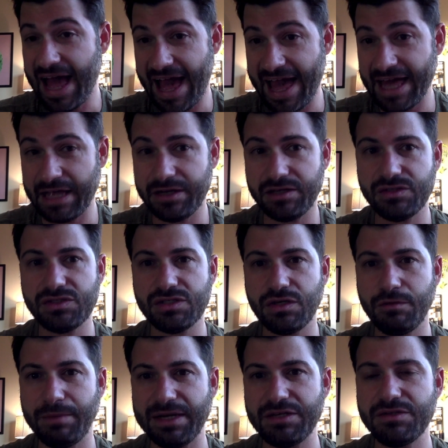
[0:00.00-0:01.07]
And
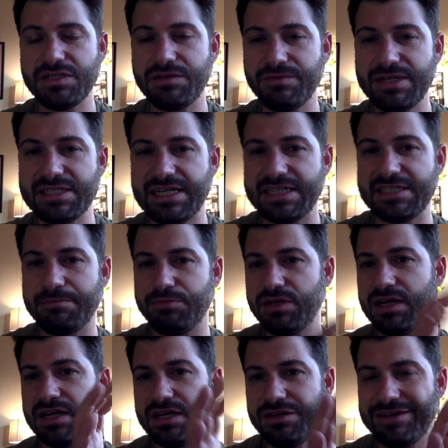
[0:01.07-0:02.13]
so by using Reason as a
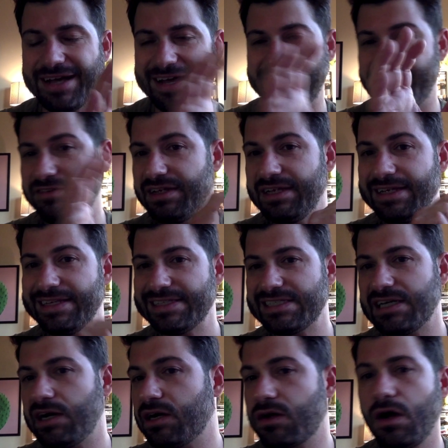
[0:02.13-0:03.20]
plugin, you kind of
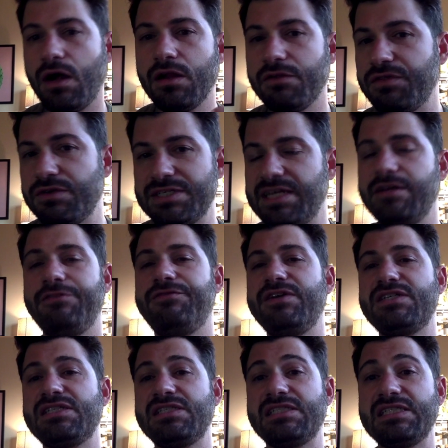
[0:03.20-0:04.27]
tuck all of those
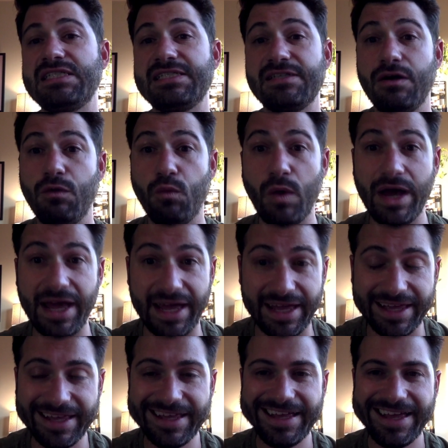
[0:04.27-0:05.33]
inefficiencies
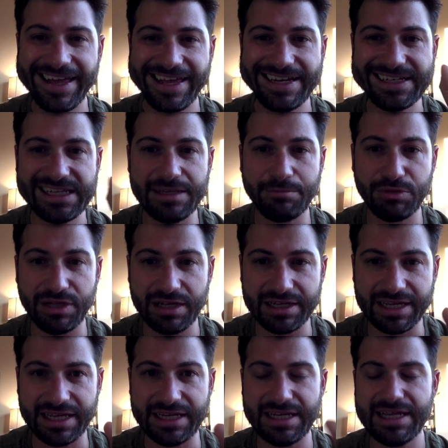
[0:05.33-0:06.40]
away into the
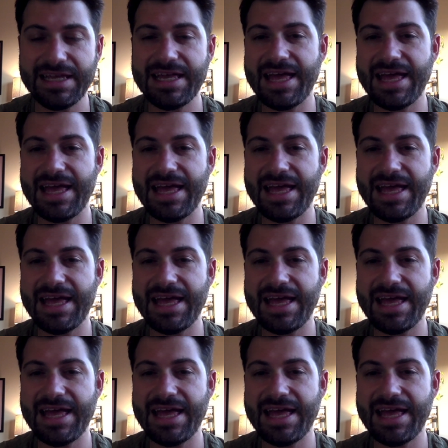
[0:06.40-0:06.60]
plugin,